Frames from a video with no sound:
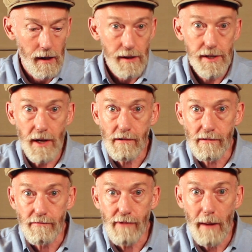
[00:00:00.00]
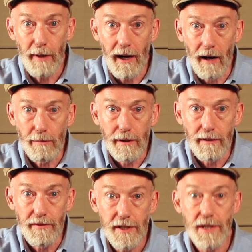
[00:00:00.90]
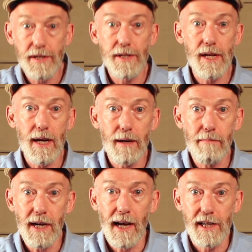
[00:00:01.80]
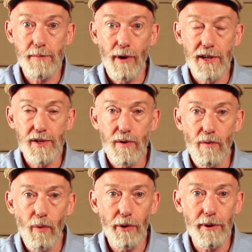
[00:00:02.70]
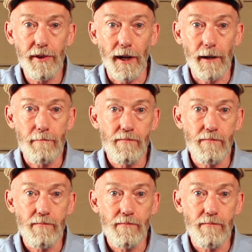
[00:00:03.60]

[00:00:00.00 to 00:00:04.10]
So, wrapping up, this is Mini Express. What do we think?